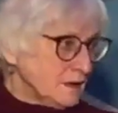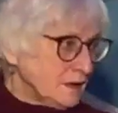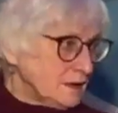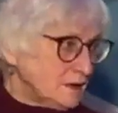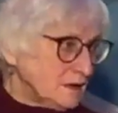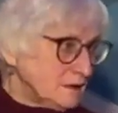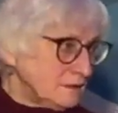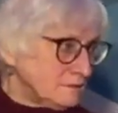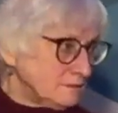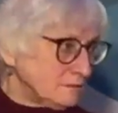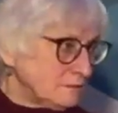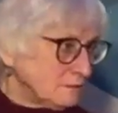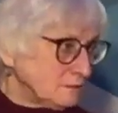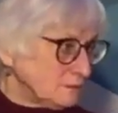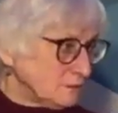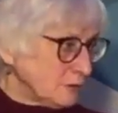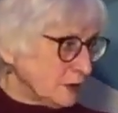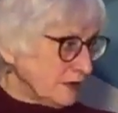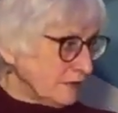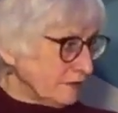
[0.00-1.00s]
um,
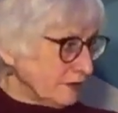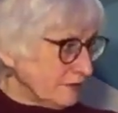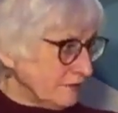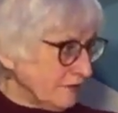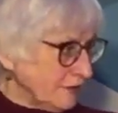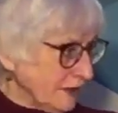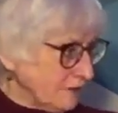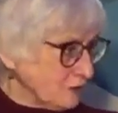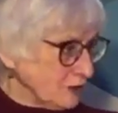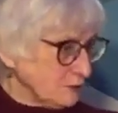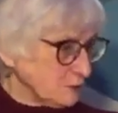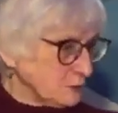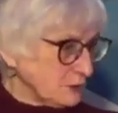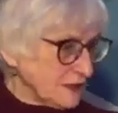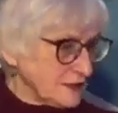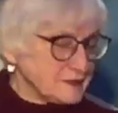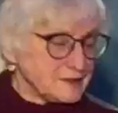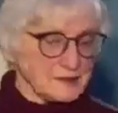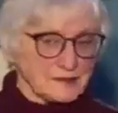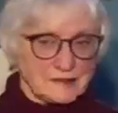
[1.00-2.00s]
one of our favorite
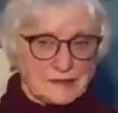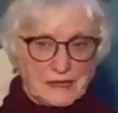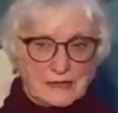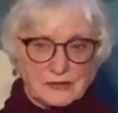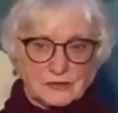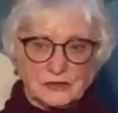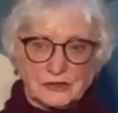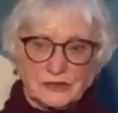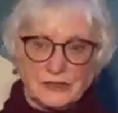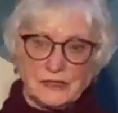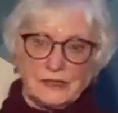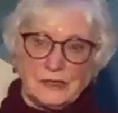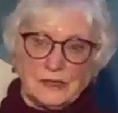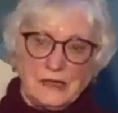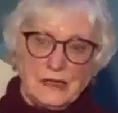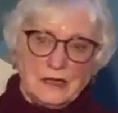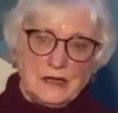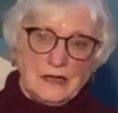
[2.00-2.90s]
places actually,